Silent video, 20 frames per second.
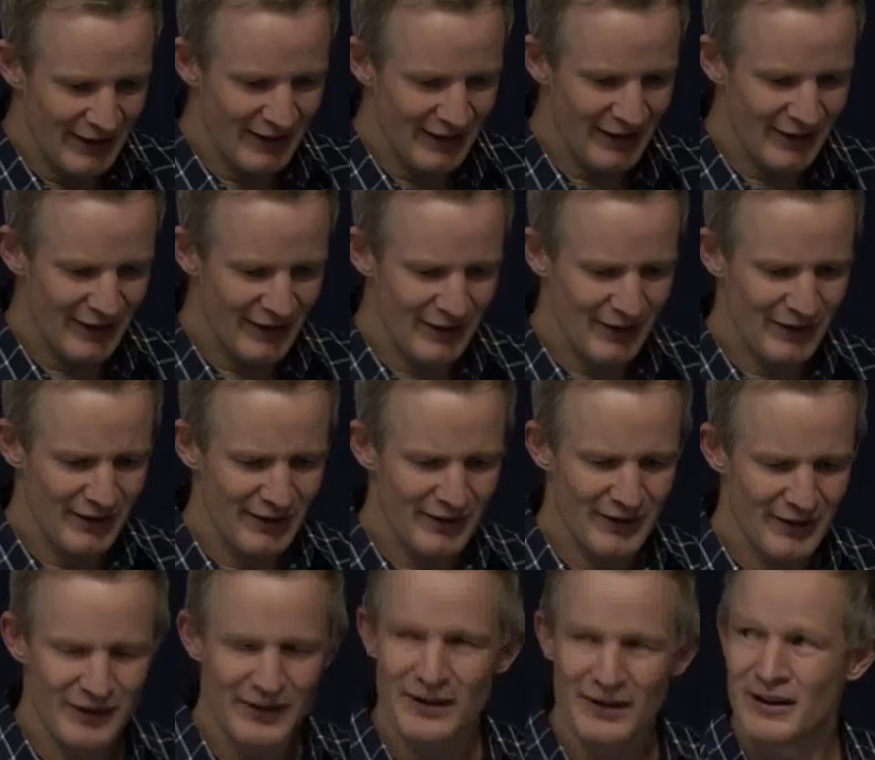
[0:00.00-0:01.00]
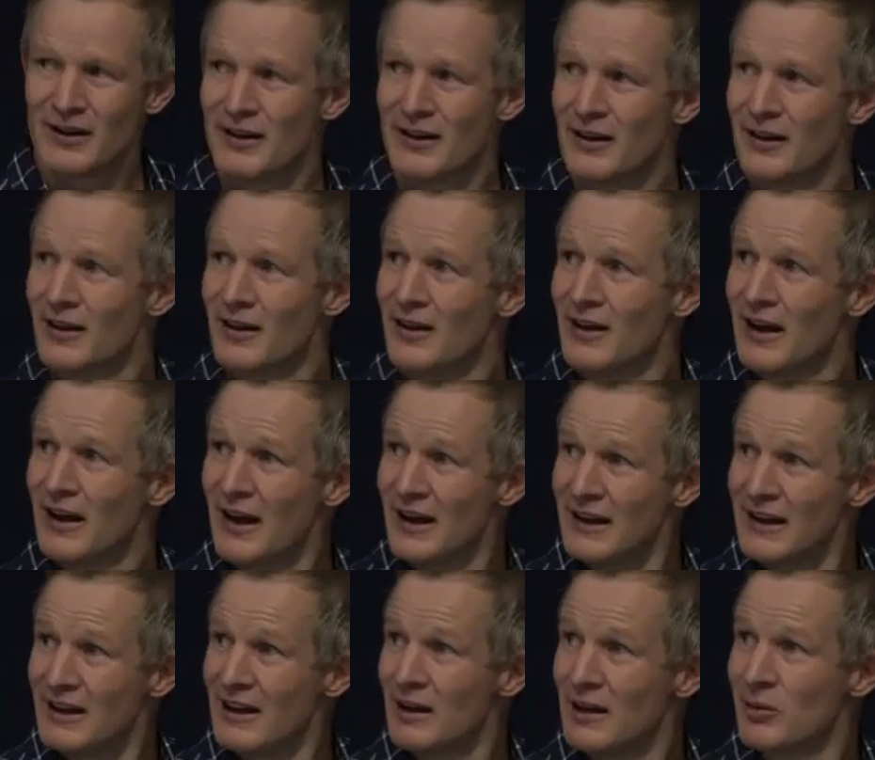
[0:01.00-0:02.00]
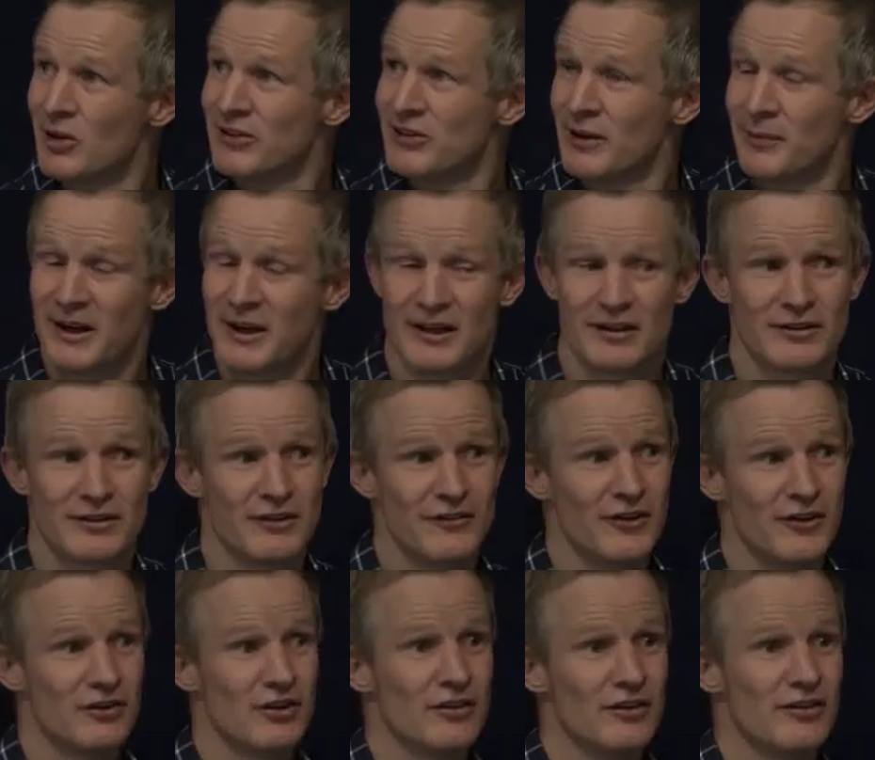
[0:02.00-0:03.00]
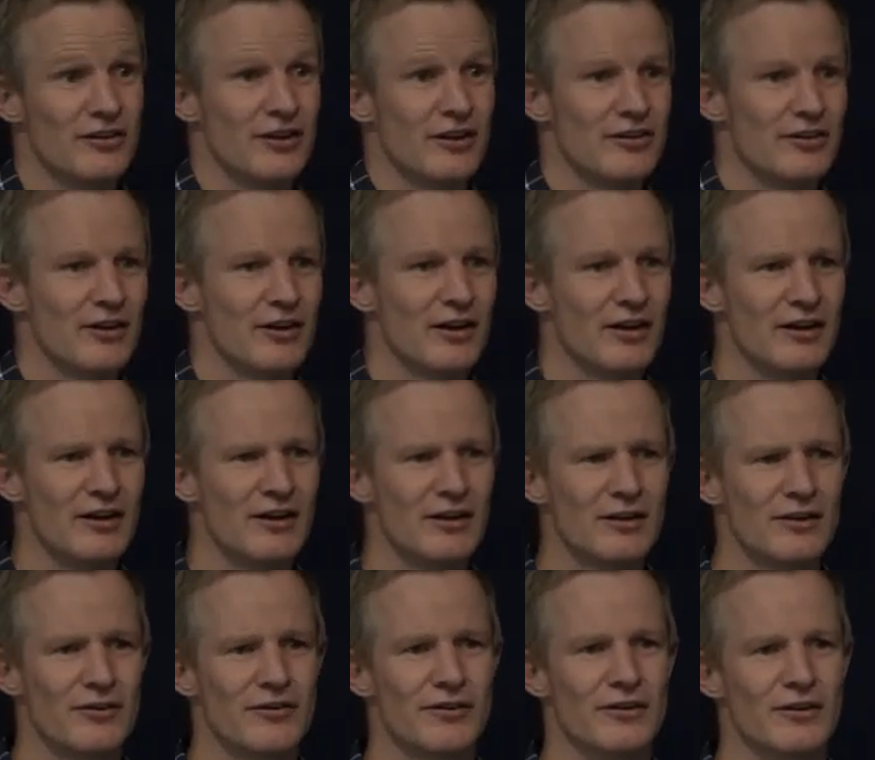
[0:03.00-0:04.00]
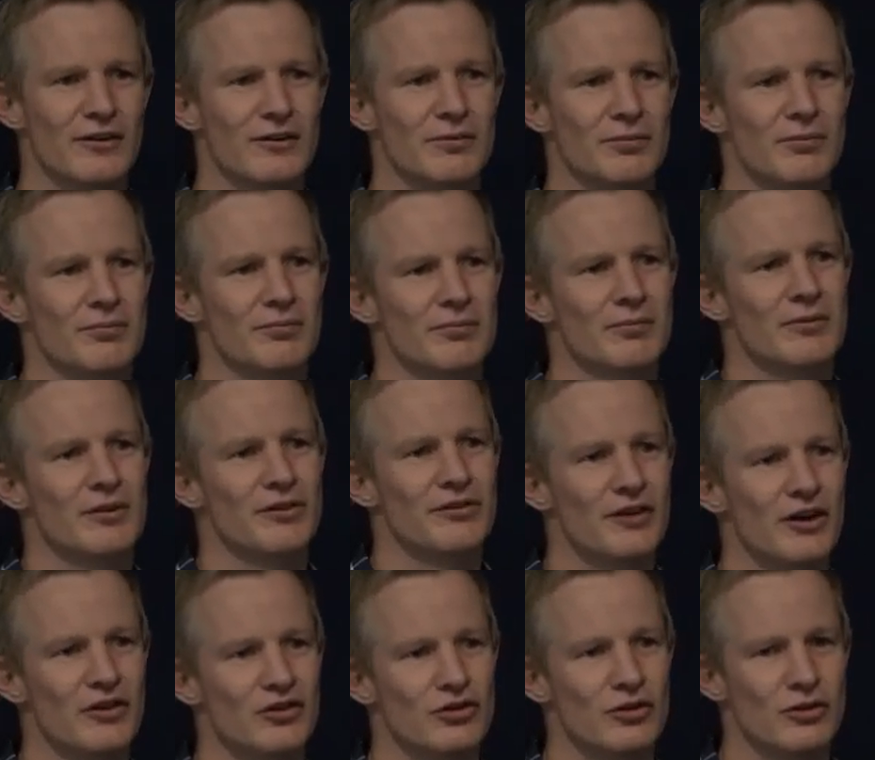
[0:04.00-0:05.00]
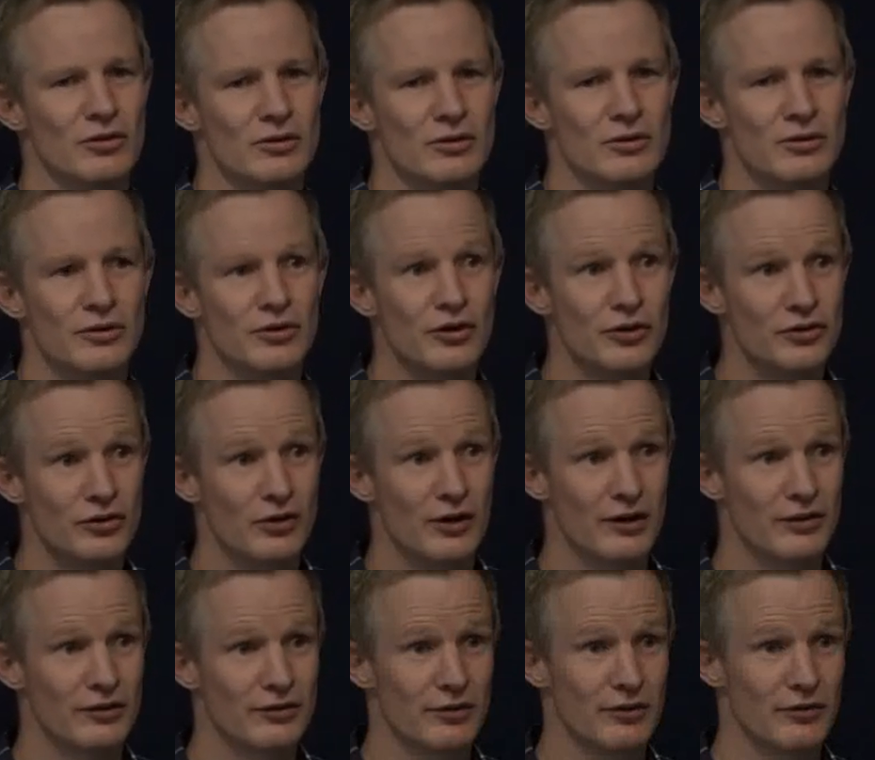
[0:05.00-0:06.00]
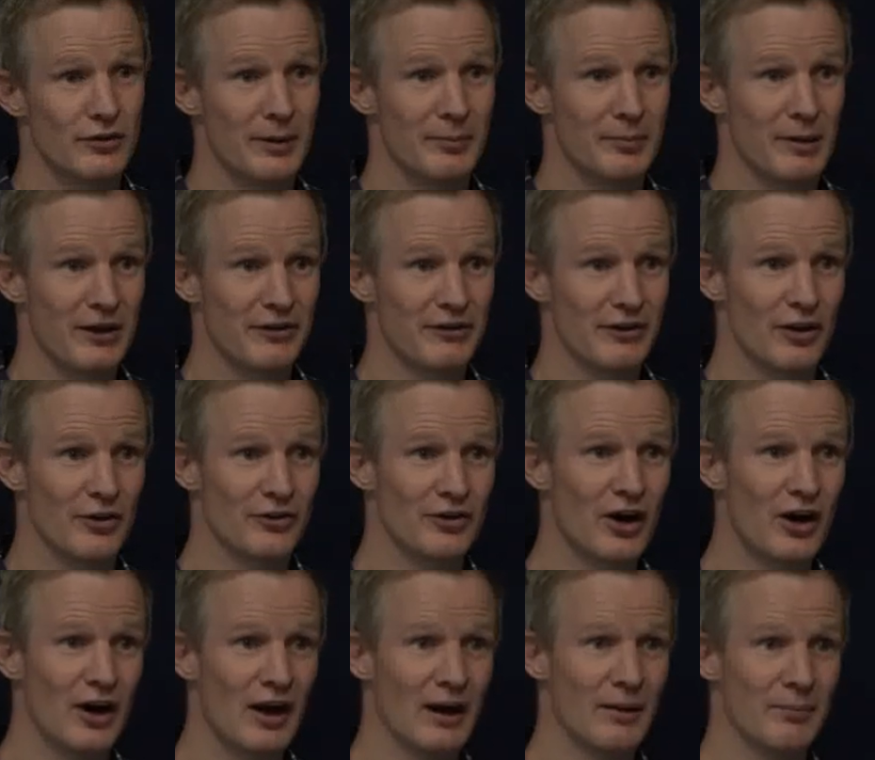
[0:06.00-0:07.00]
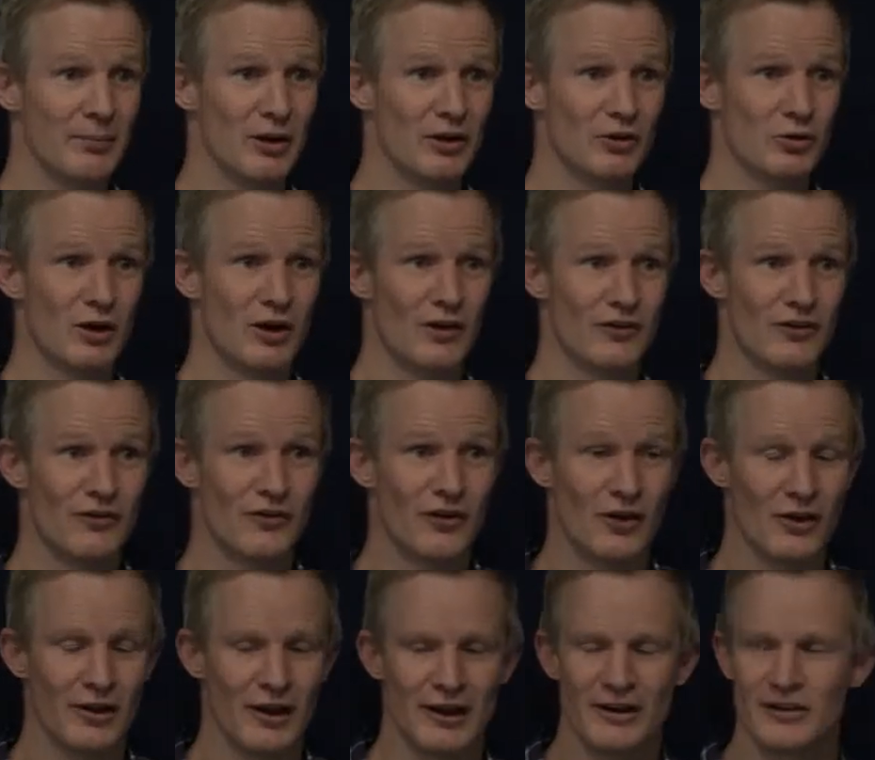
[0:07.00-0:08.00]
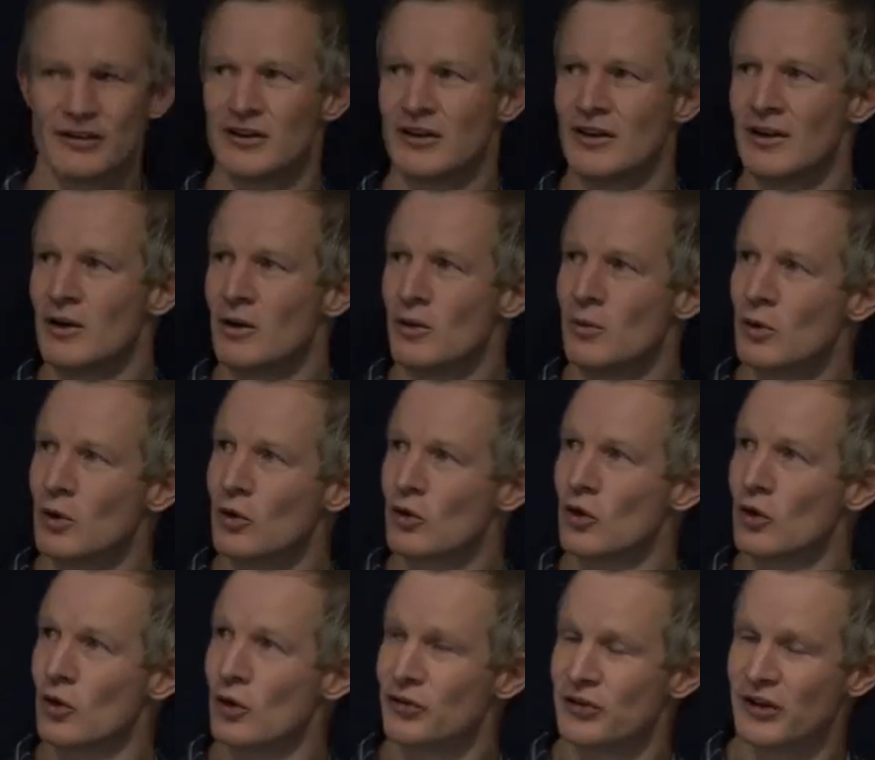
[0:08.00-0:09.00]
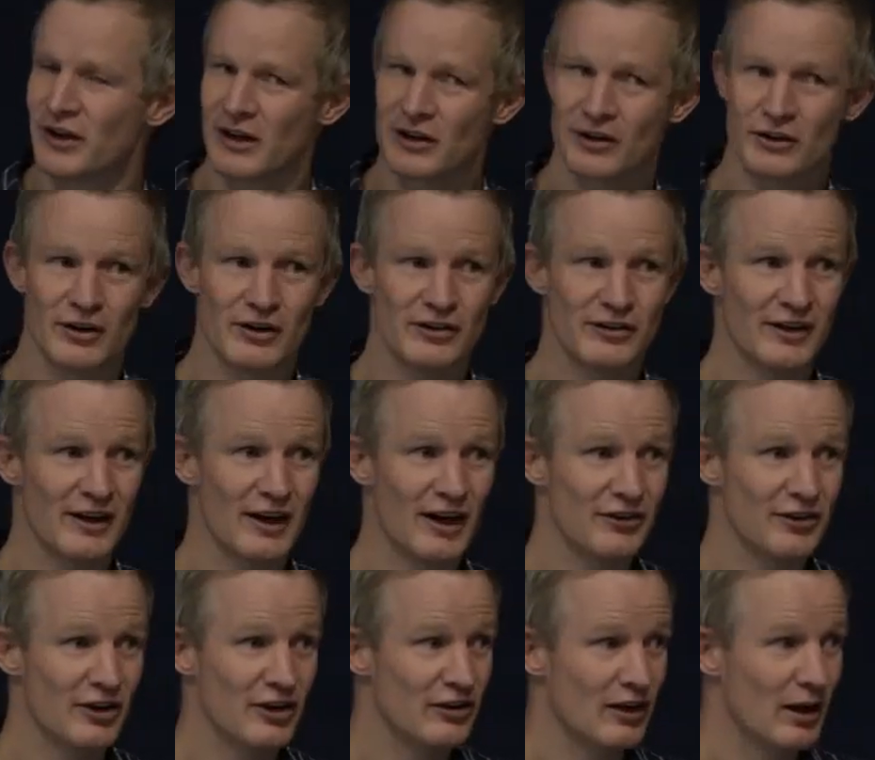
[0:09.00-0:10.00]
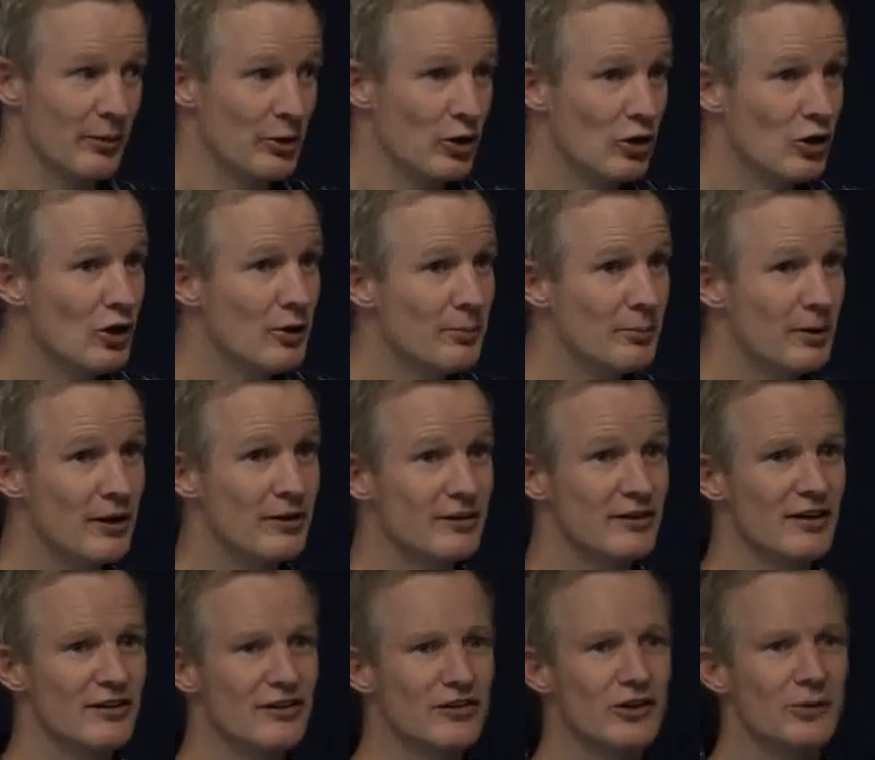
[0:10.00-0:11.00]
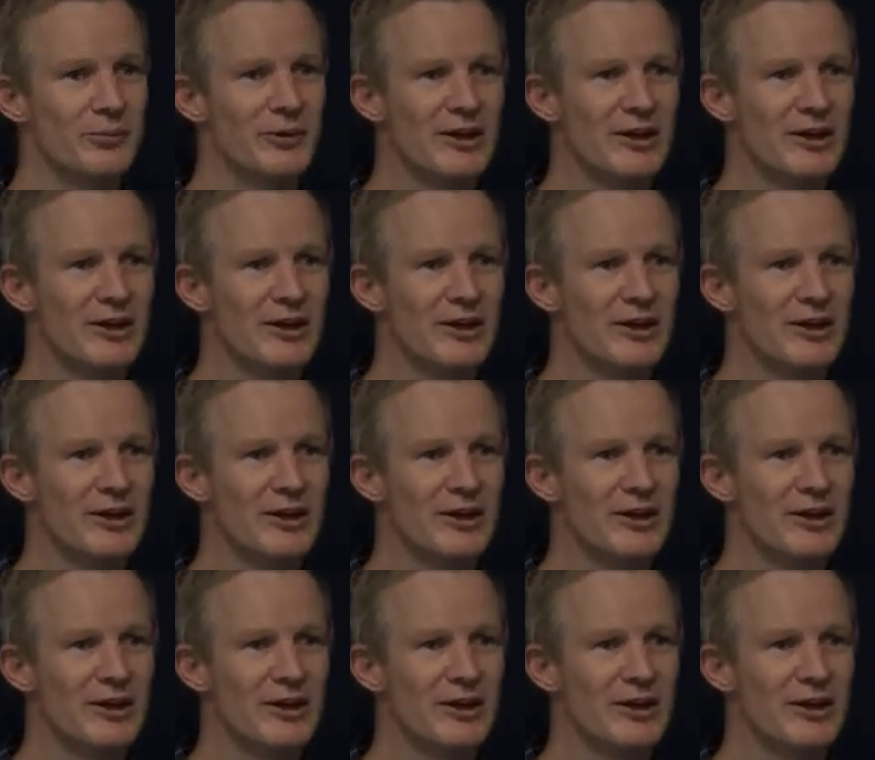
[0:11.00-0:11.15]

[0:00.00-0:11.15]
Now, any hematinic deficiency, so any of the essential nutrients for red blood cells, iron, B12 or folate, will cause an increase in RDW, but it tends to